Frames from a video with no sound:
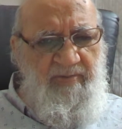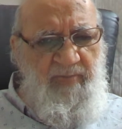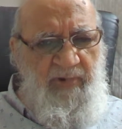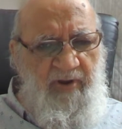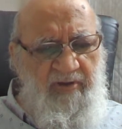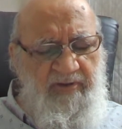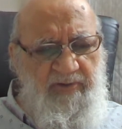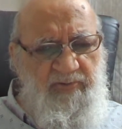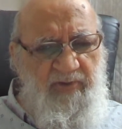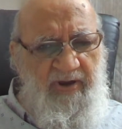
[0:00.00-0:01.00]
belonging
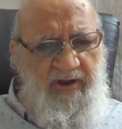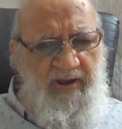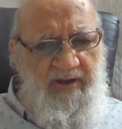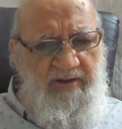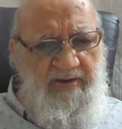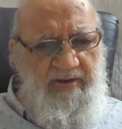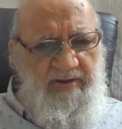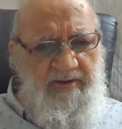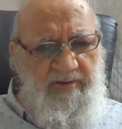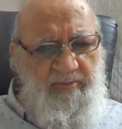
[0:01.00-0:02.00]
to Allah,
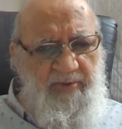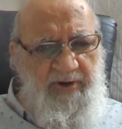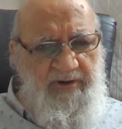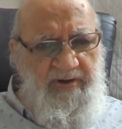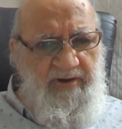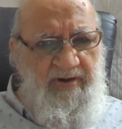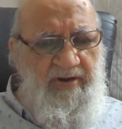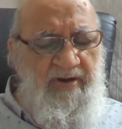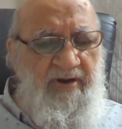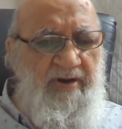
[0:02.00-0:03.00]
but
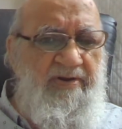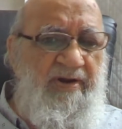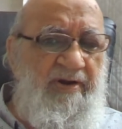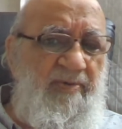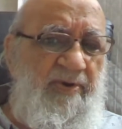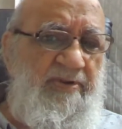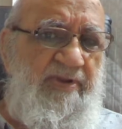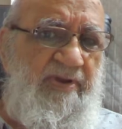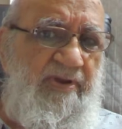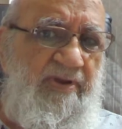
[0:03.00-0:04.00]
elected by the